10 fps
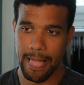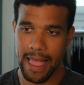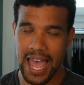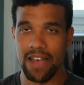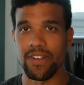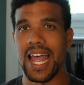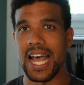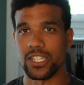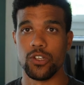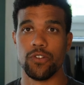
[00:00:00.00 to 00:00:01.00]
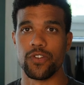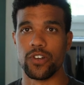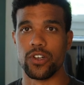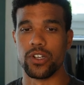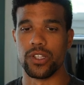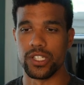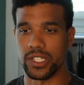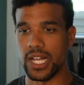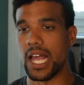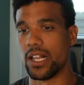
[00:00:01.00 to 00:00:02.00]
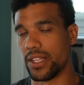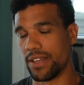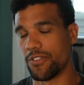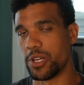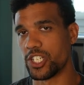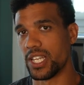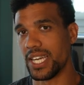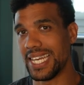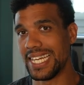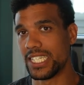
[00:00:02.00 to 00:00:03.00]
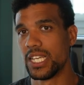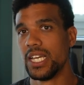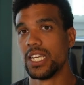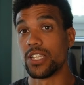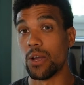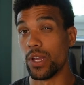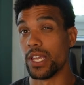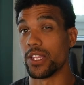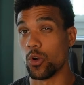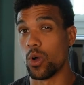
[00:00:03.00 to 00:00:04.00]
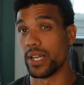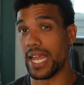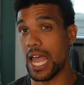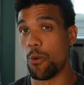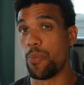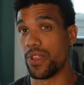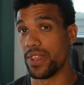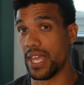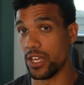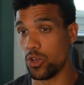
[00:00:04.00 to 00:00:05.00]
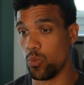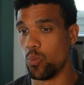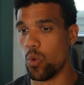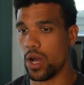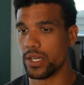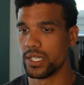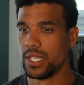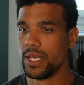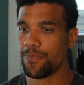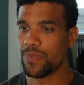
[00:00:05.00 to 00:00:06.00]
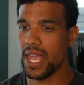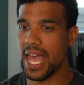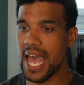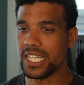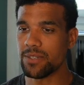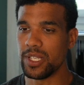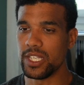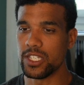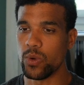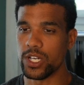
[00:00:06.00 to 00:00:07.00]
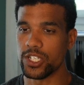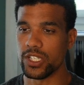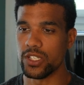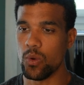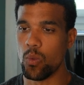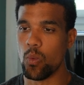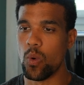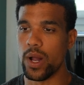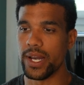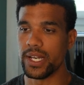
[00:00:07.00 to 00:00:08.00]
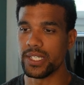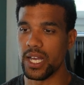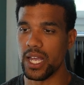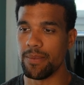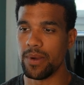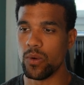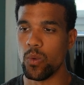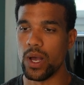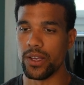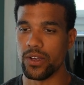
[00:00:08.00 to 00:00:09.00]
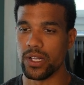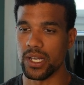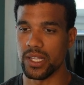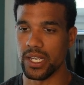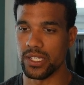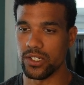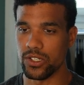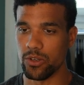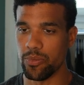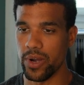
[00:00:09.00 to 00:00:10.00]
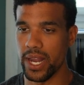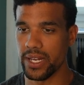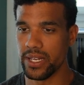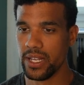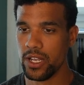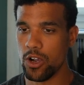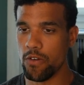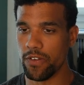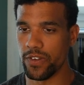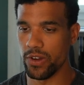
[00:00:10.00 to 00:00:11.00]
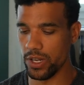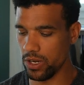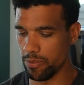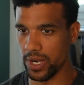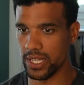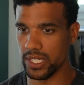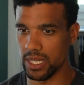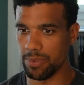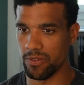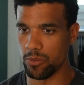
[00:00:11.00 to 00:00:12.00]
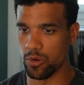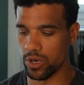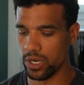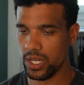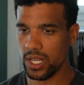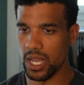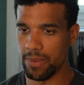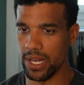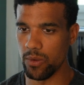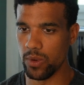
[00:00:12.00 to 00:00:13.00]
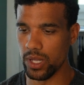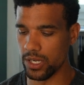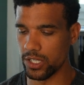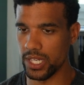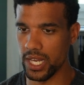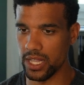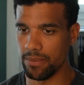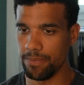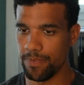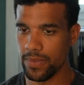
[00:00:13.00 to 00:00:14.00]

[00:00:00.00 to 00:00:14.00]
have it ask you for the style and the information that it needs, so that way you can get the quality output that you want. Ask me these questions one at a time while you collect the answers. So brand overview, and you can break these up even more. I mean, it will understand them,